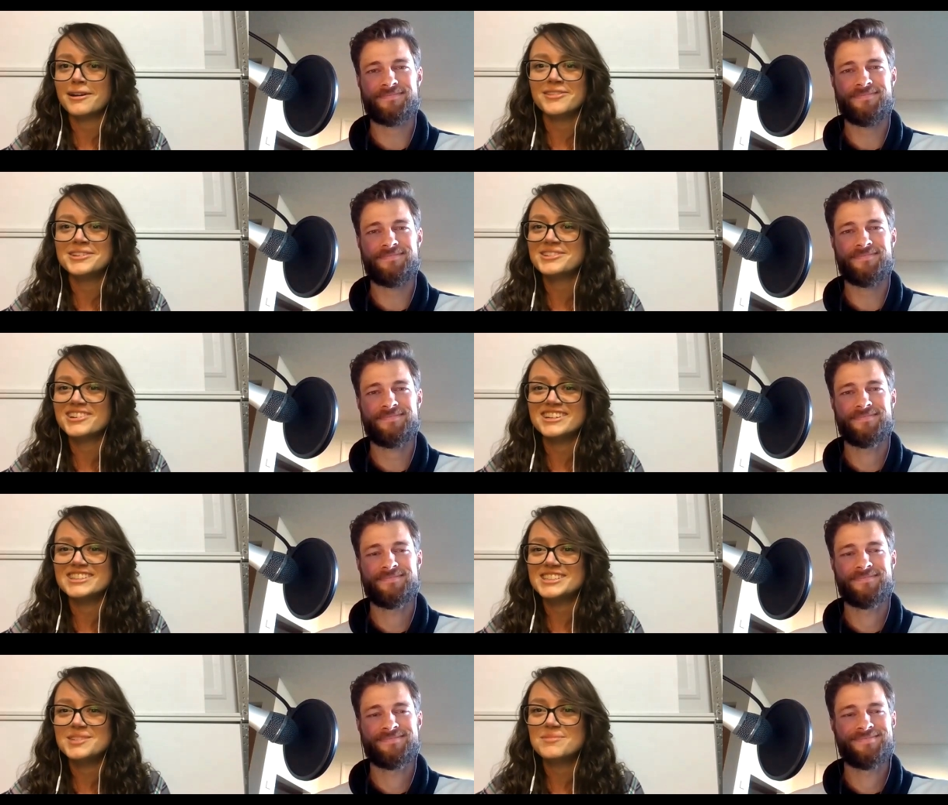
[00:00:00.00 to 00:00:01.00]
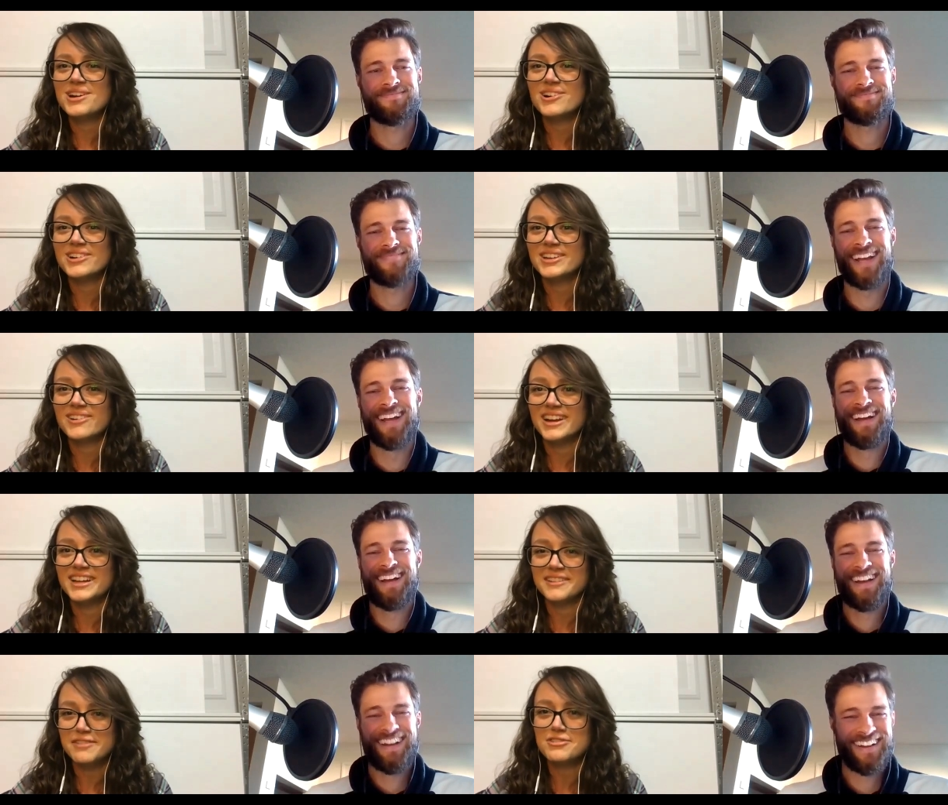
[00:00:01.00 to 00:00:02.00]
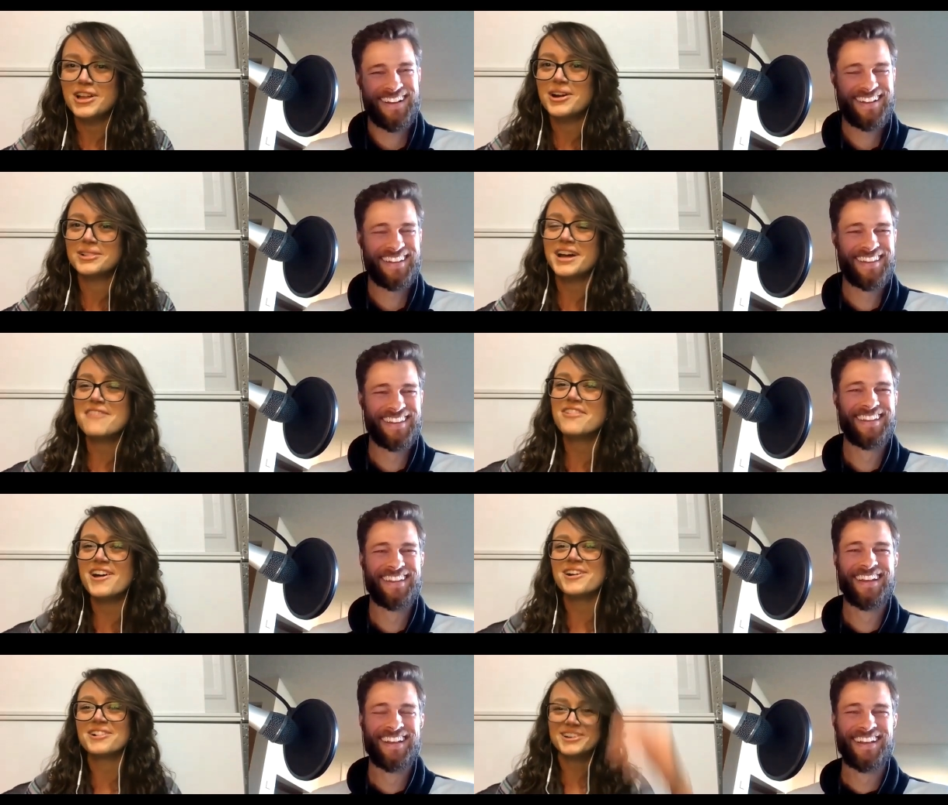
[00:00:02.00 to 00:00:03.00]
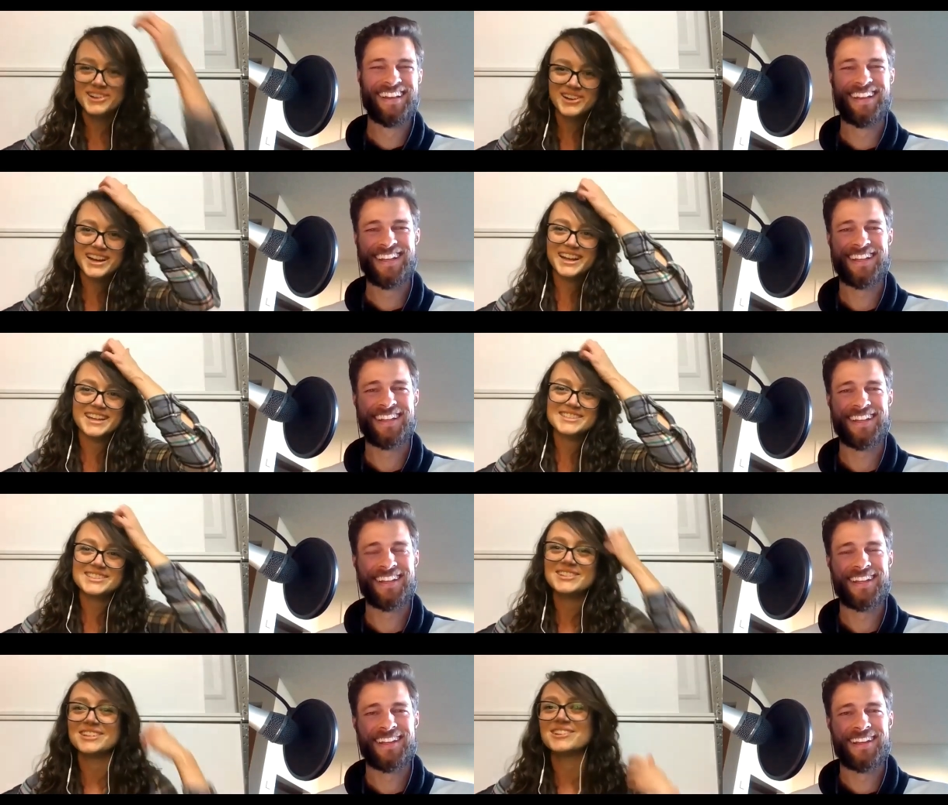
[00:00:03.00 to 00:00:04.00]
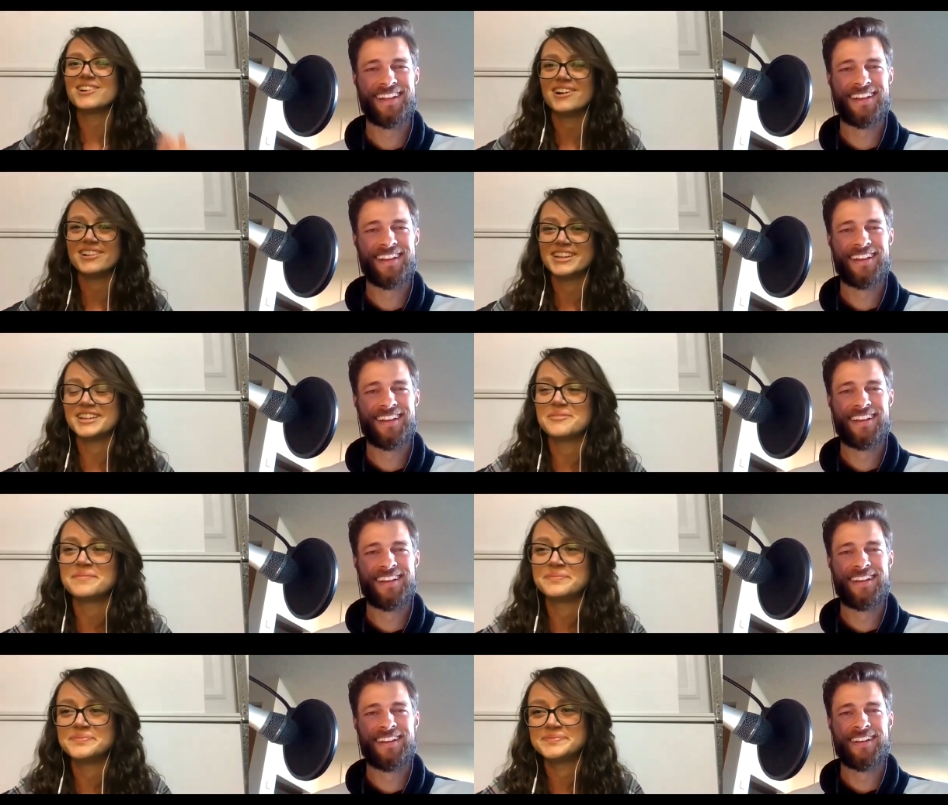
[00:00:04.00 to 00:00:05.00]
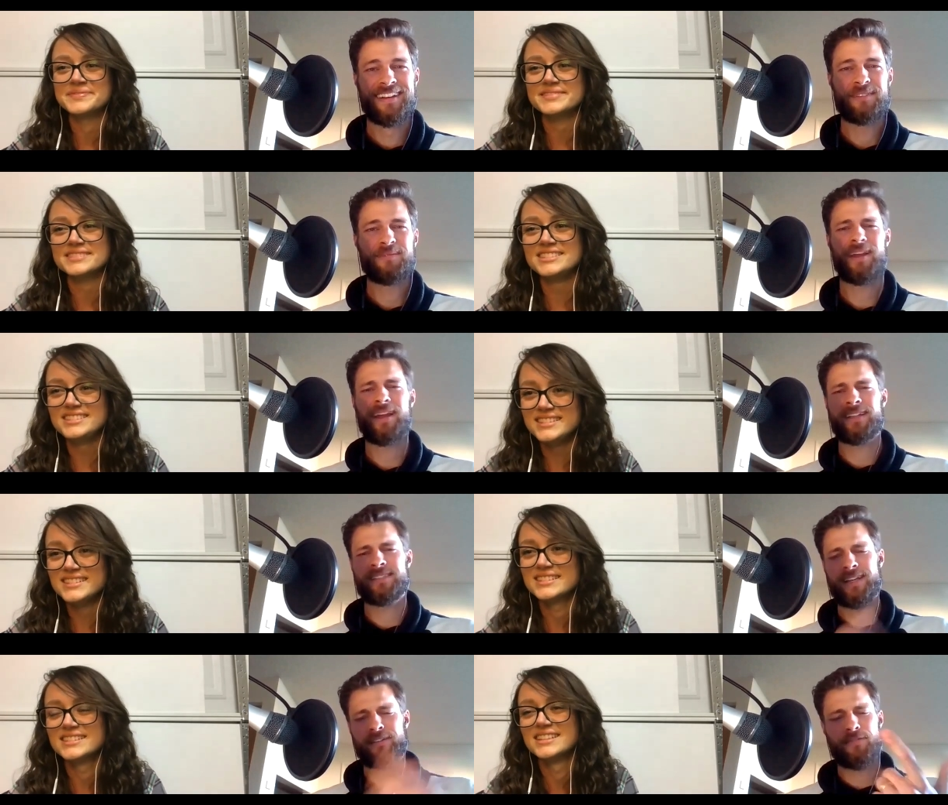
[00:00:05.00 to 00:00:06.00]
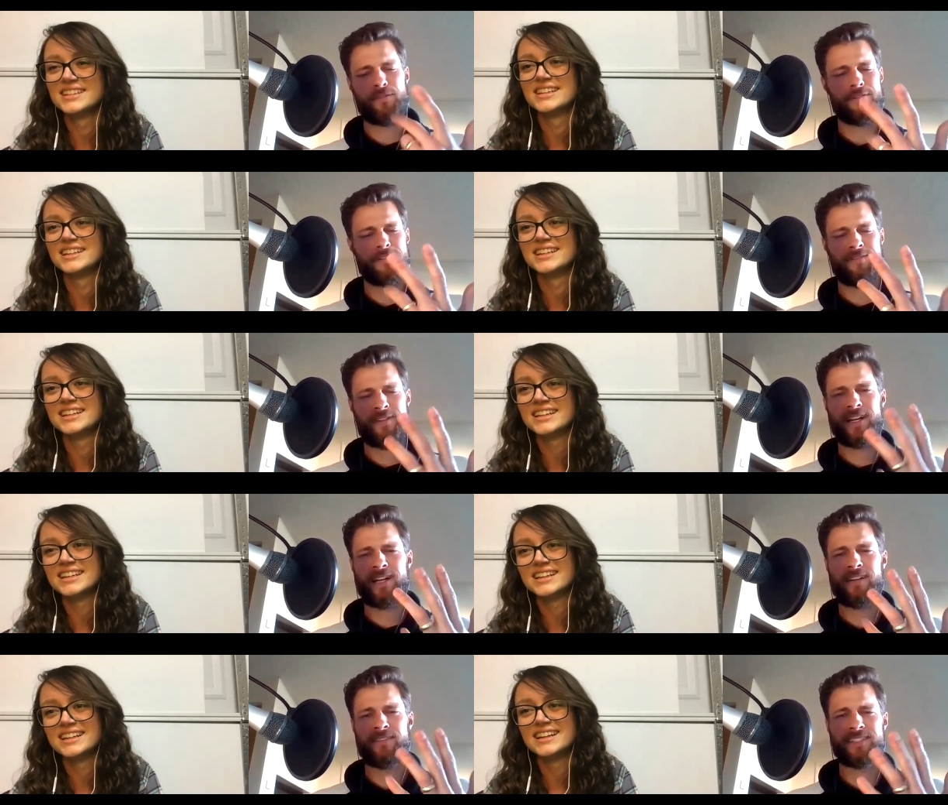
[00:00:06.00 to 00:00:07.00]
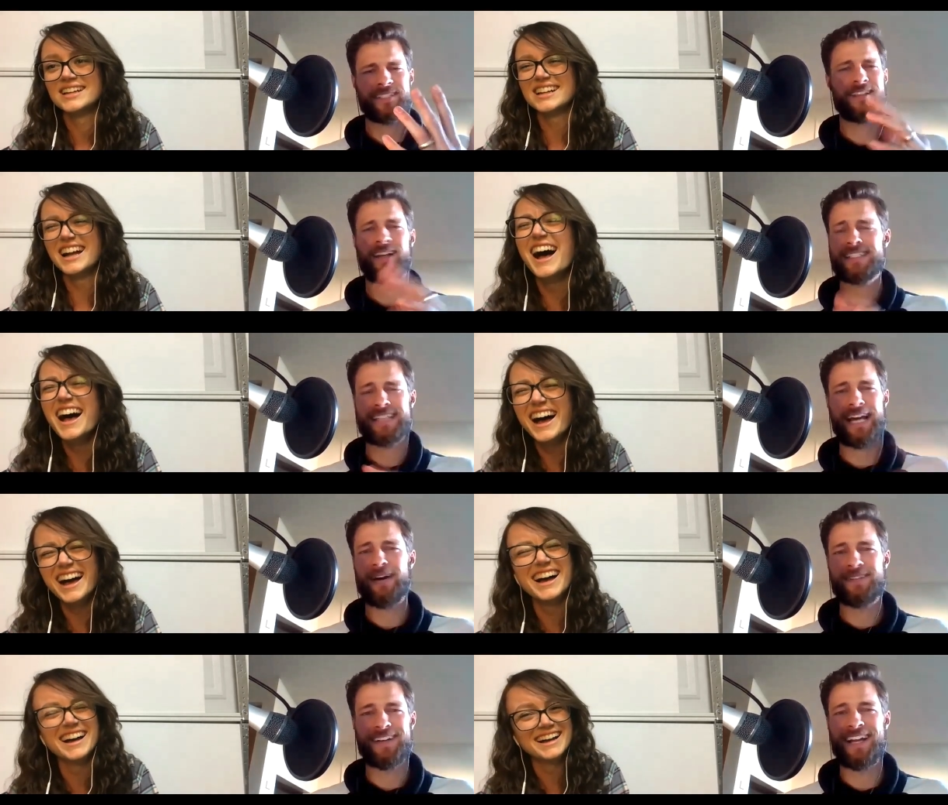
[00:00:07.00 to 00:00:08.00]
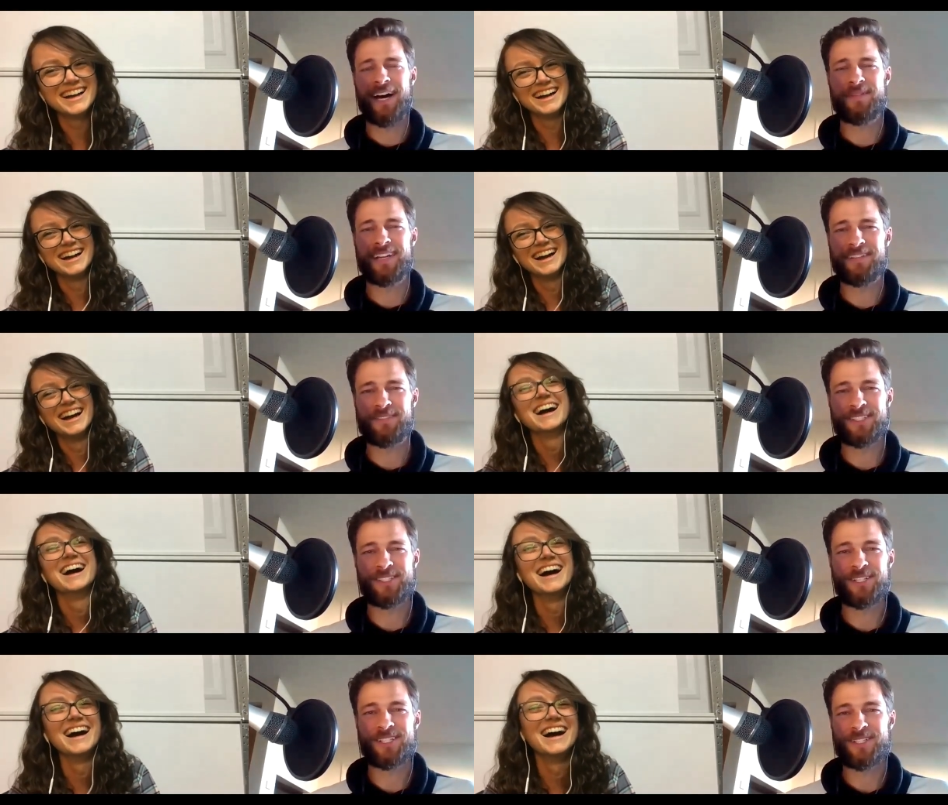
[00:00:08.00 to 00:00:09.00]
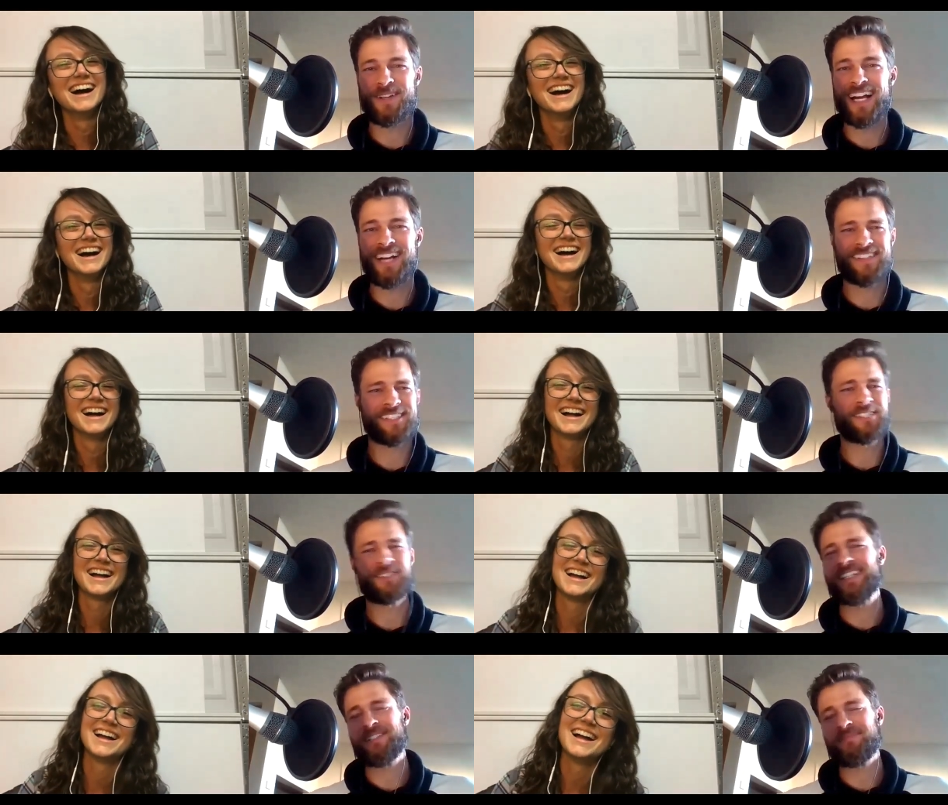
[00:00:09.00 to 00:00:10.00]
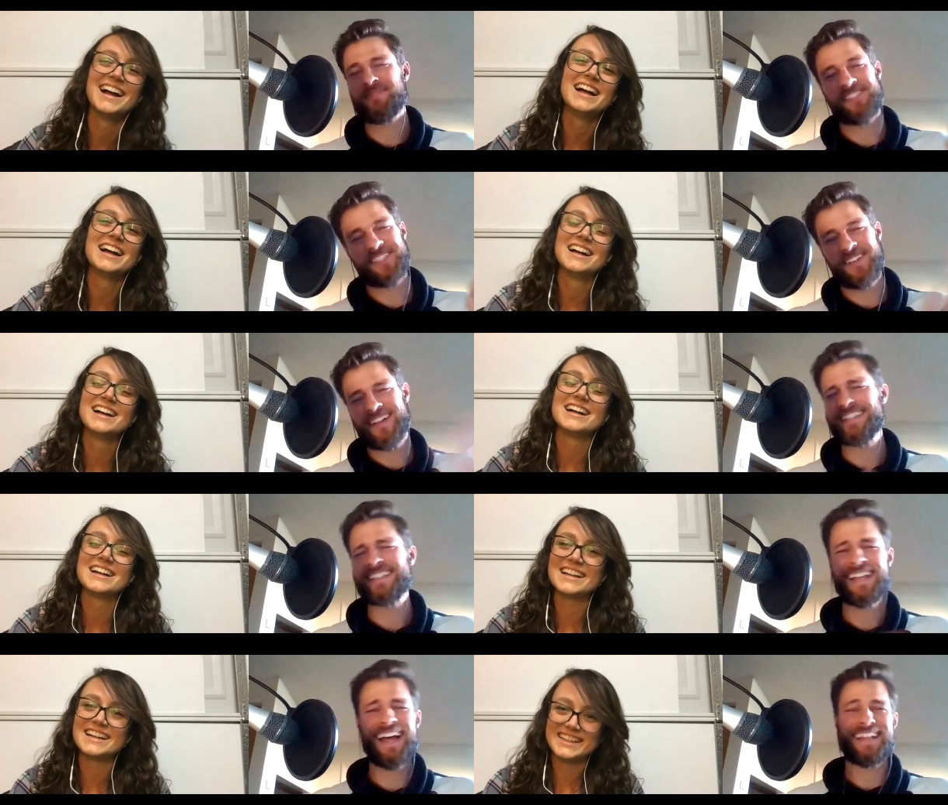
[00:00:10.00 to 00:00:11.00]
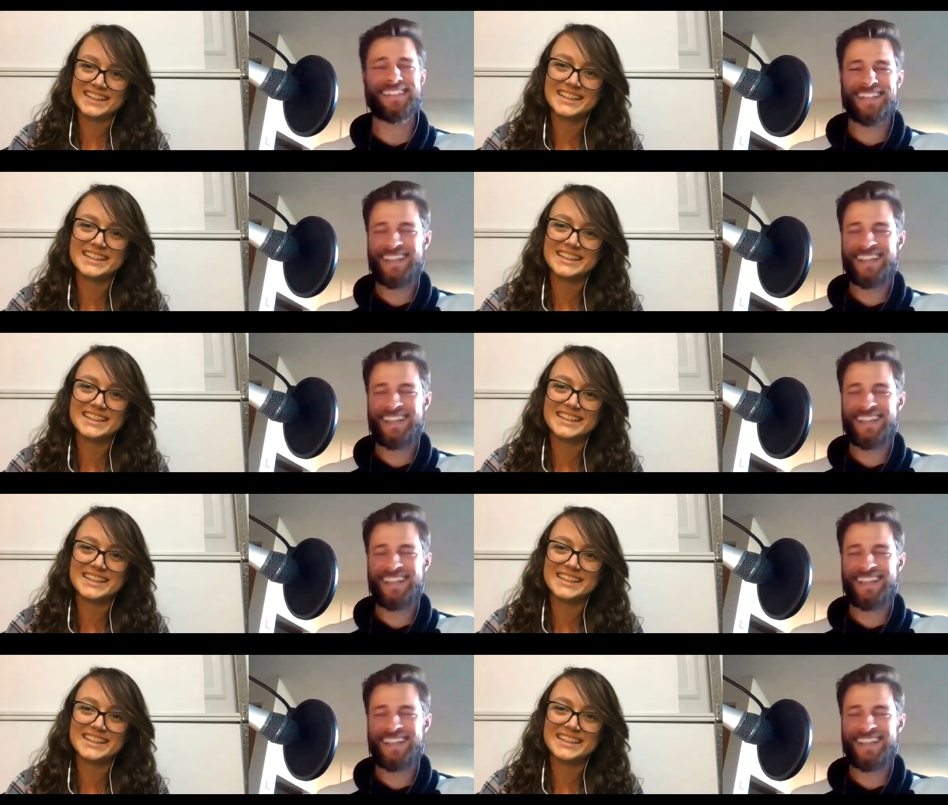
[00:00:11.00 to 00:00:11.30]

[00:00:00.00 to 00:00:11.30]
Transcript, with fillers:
Speaker 1: on the torch, keep going. Lifelong, lifelong learner, I guess you could call it.
Speaker 2: Man, it's like four, five, six. I lost count on how many different certs you have and degrees you're pursuing. It's nuts.